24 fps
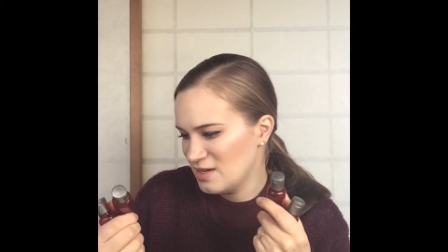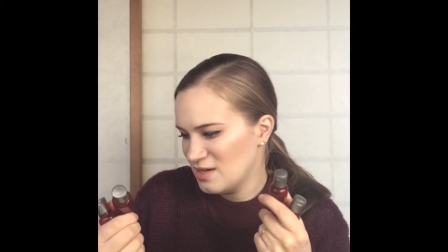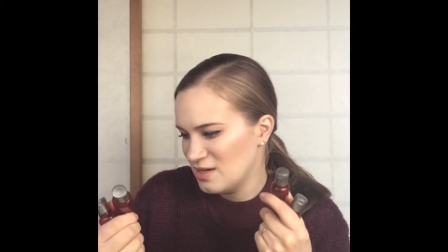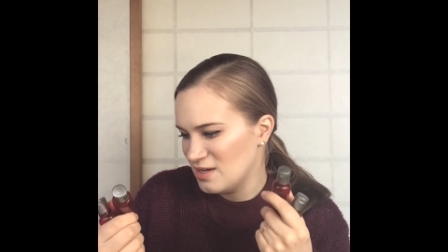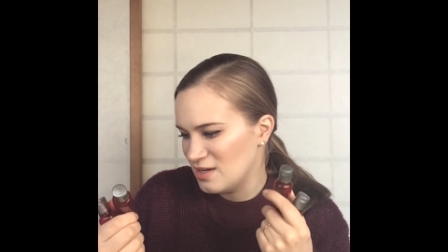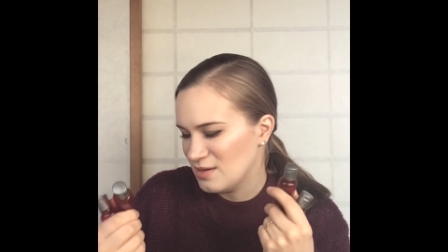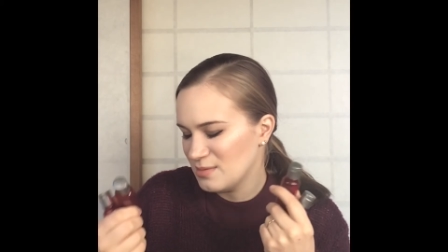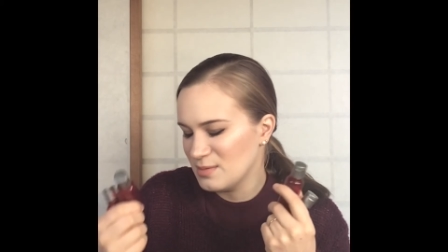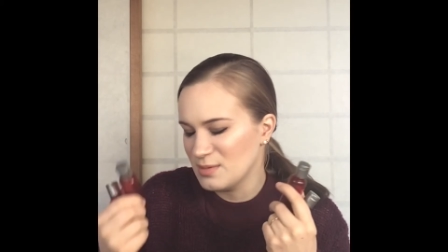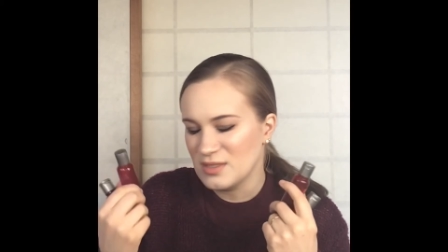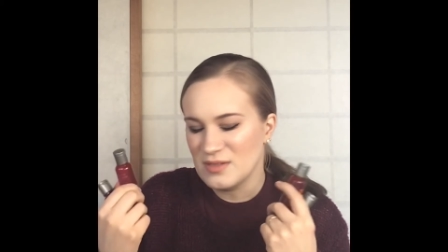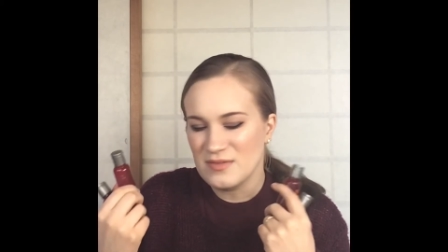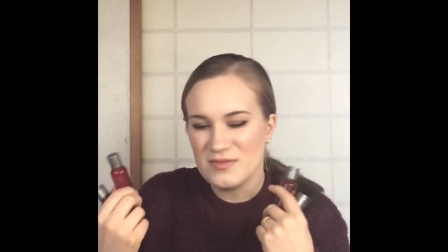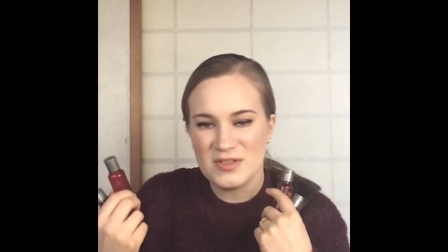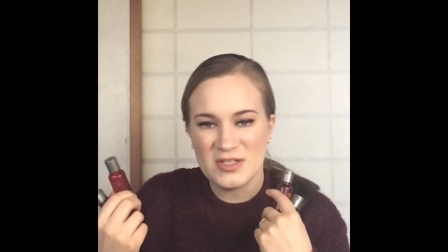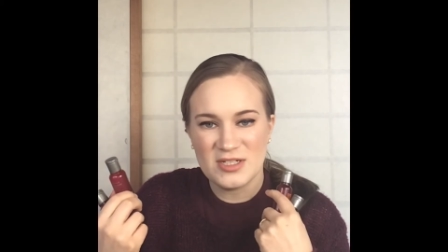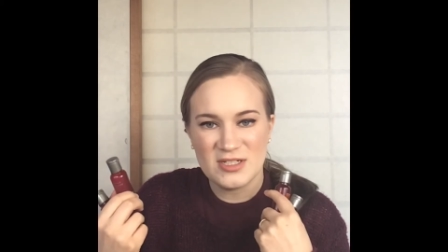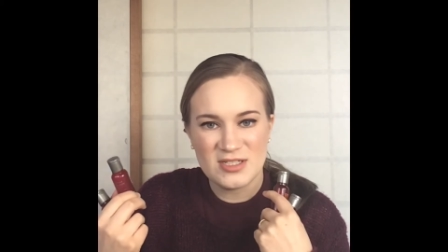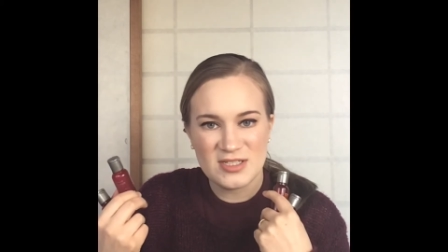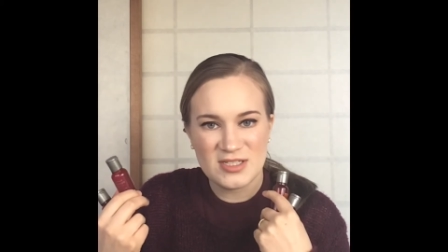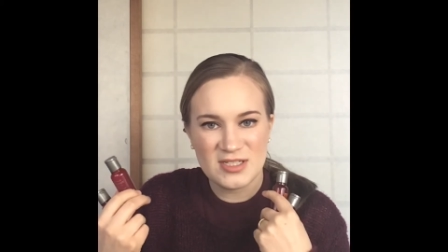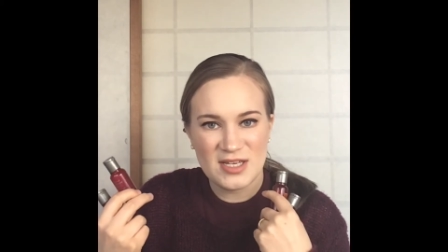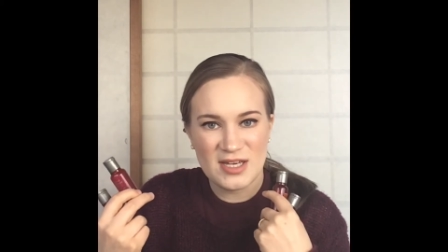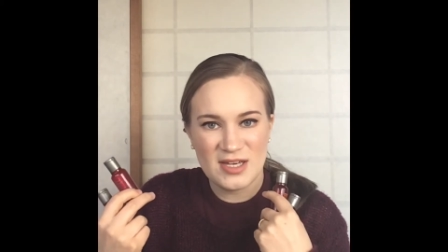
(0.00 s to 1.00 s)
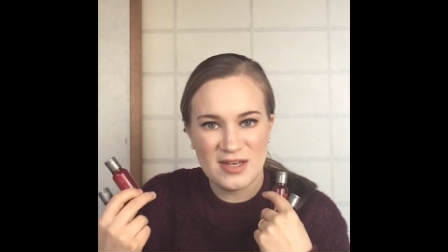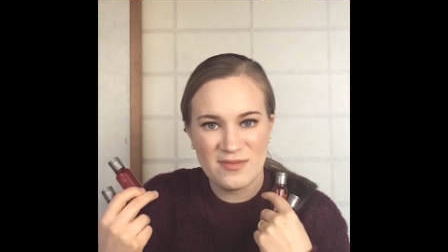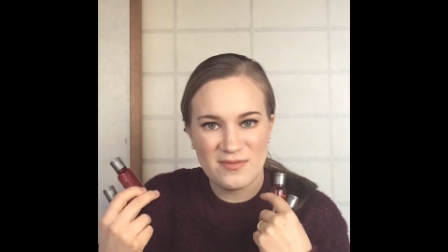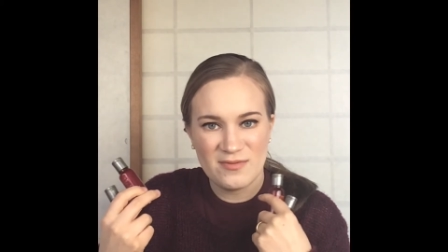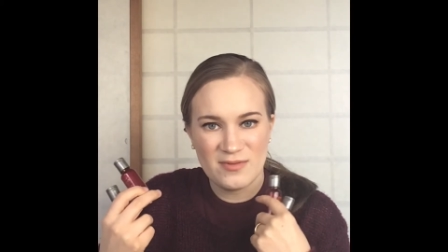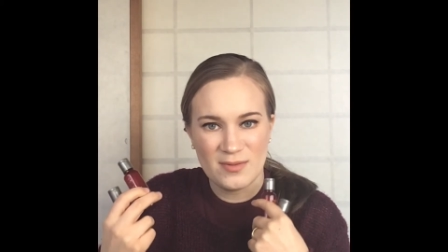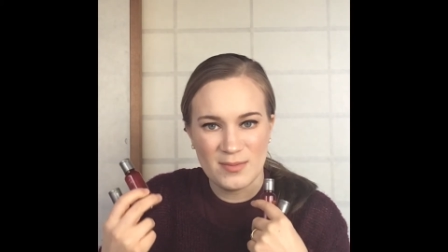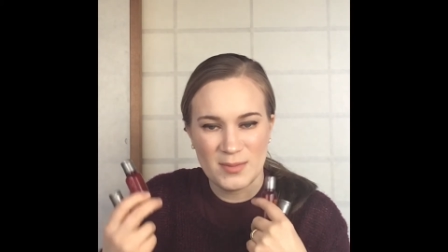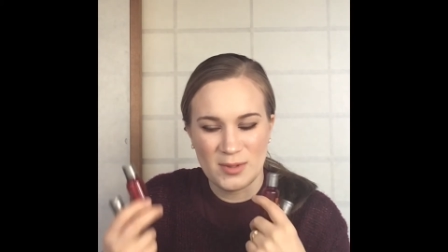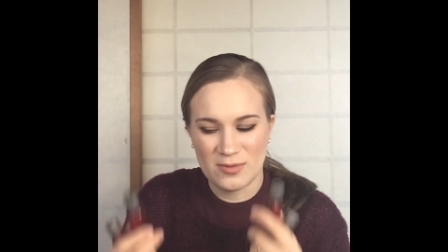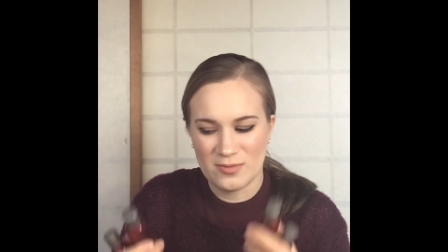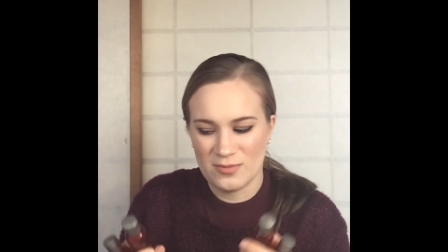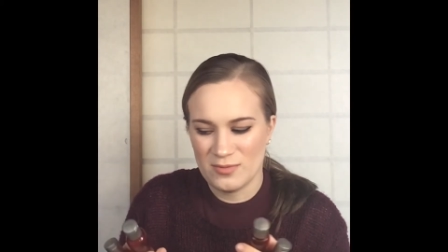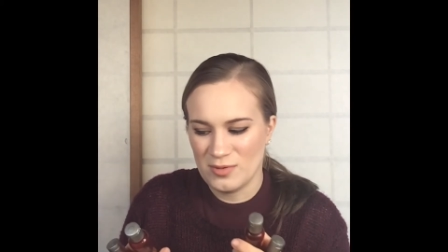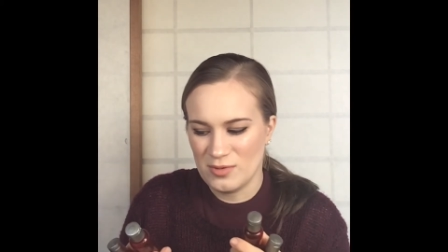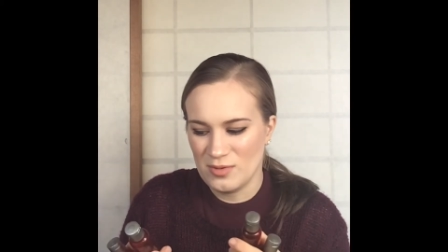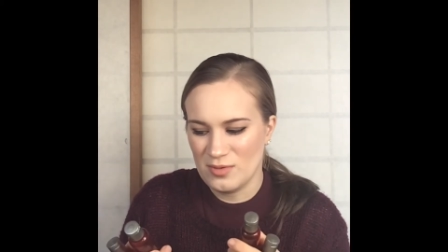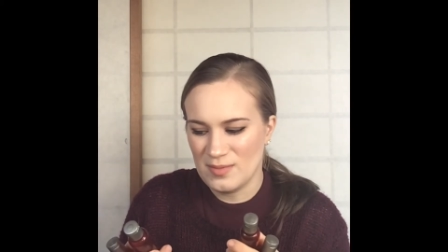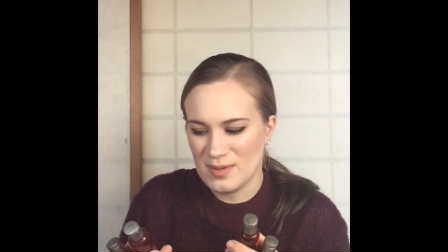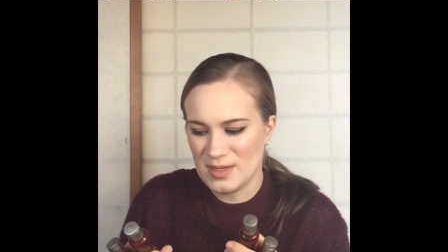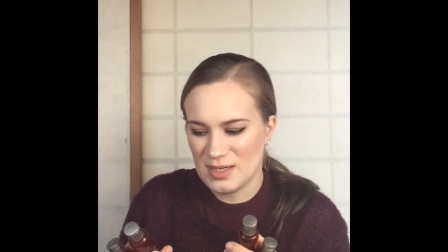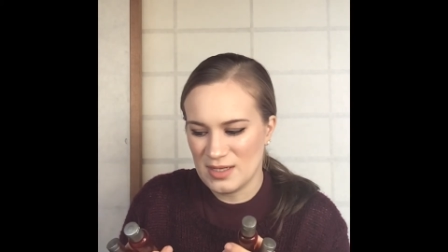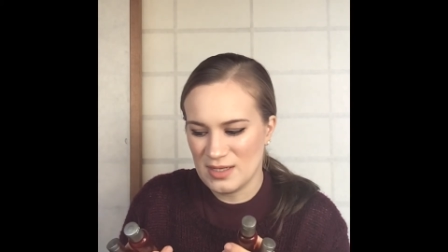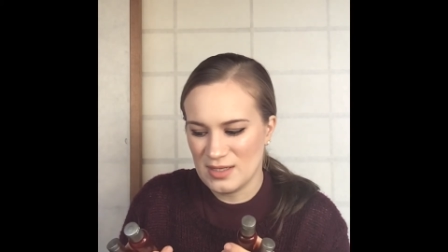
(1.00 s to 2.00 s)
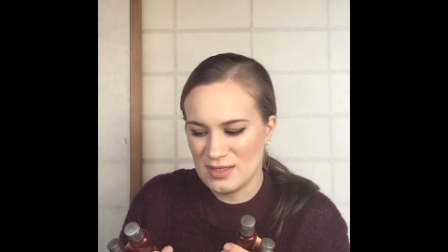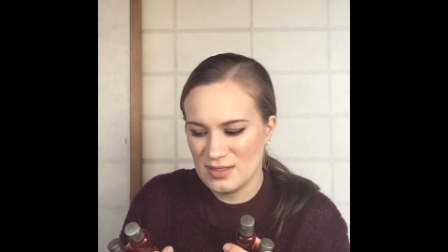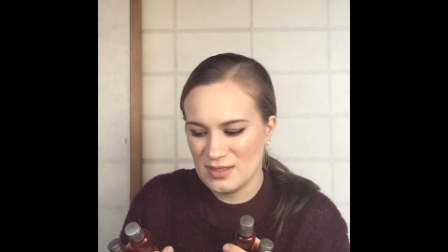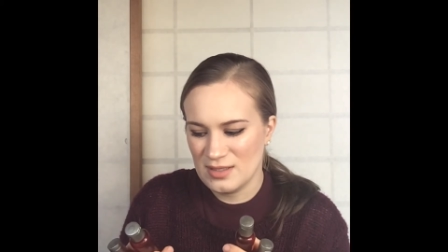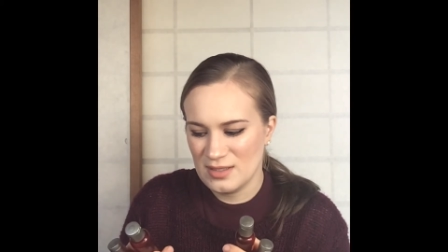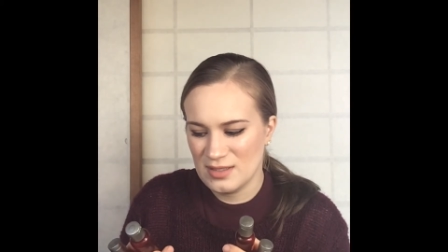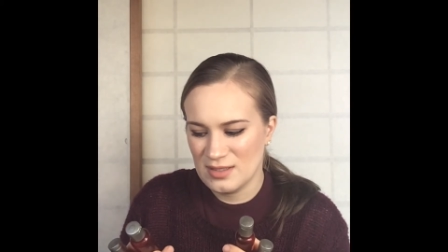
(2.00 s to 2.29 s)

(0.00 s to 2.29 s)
I believe these came from Aruba.